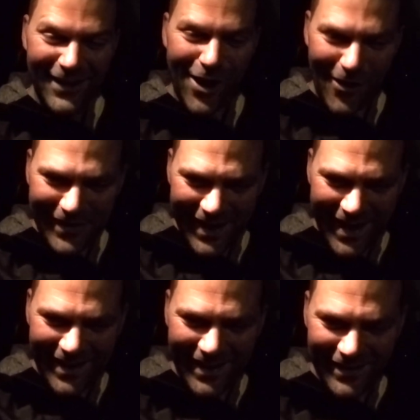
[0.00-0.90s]

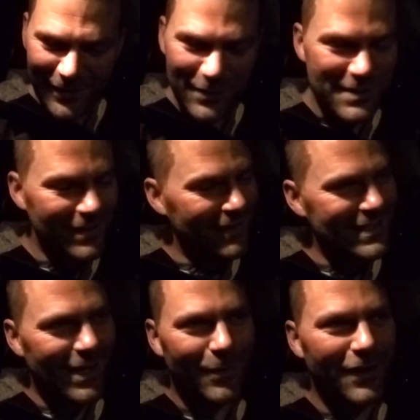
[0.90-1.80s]
Okay,
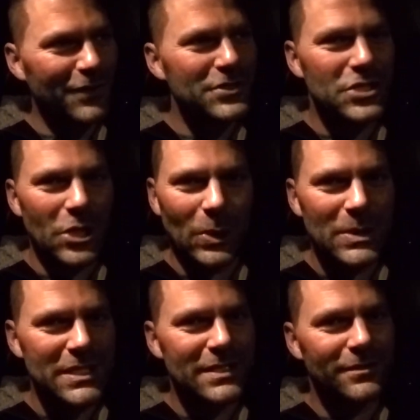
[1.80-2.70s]
it's like one of those
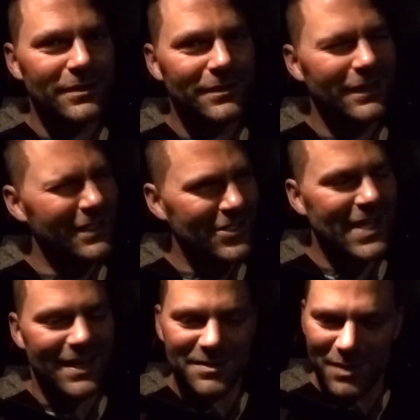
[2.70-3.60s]
jokes. You just
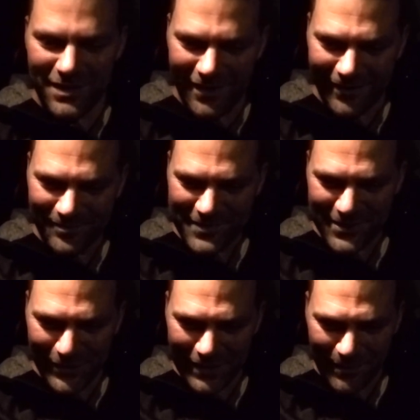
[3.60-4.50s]
had to be there.
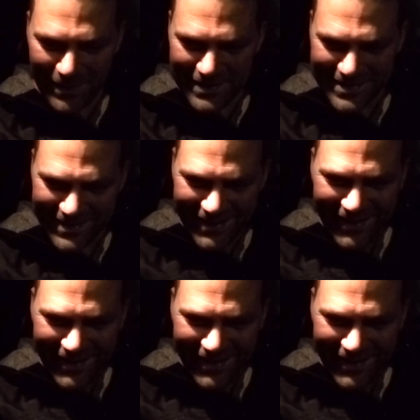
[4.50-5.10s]
So anyways,